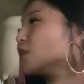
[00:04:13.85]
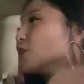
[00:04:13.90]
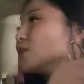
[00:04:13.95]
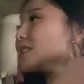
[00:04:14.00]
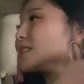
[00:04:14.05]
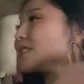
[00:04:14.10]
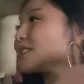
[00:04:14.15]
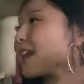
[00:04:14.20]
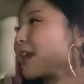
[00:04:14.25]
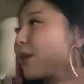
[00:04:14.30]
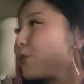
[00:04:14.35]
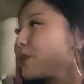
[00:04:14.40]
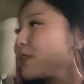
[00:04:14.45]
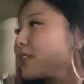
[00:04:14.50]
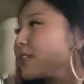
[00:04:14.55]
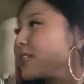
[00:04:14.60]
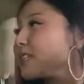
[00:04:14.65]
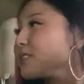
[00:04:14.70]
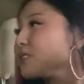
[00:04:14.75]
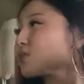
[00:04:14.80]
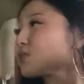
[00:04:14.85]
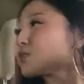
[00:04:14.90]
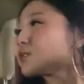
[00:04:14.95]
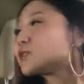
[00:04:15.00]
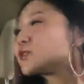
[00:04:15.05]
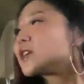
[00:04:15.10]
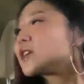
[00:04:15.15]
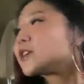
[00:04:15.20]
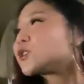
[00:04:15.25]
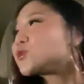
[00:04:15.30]
Is that what it is? Or
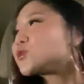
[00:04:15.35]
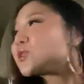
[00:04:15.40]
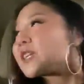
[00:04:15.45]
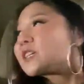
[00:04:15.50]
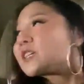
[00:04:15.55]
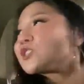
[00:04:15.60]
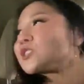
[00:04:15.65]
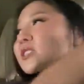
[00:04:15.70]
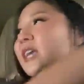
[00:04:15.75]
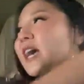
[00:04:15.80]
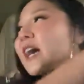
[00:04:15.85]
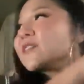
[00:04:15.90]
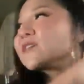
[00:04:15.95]
do they just have